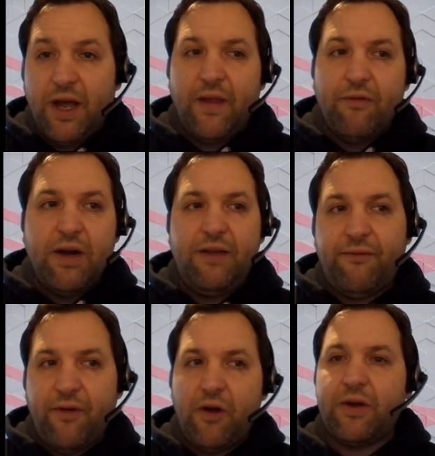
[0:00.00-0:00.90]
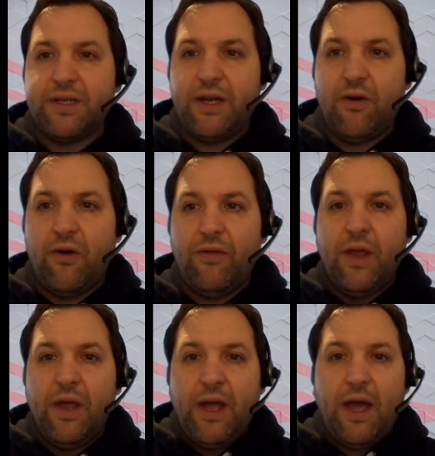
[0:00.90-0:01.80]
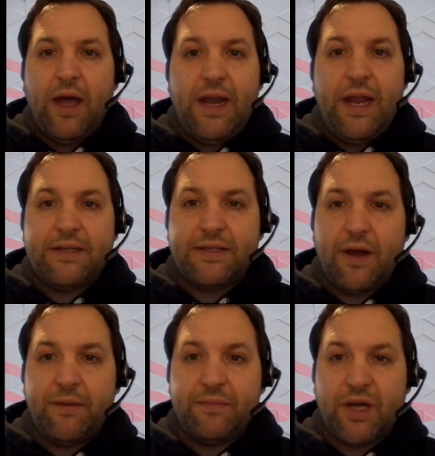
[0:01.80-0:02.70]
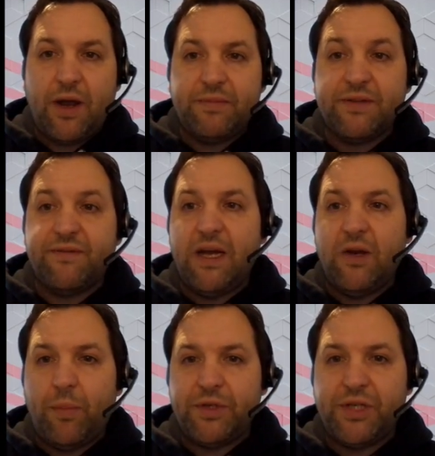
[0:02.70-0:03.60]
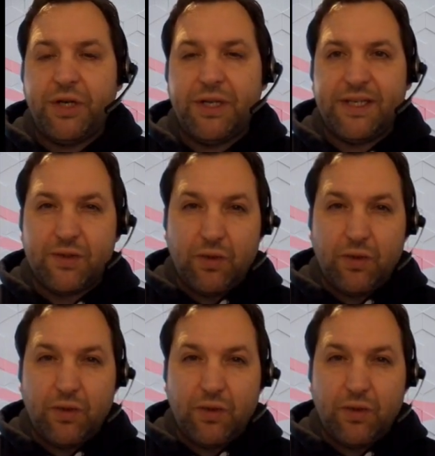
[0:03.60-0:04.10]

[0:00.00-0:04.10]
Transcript: and they're really focusing on near-term time to value opportunities,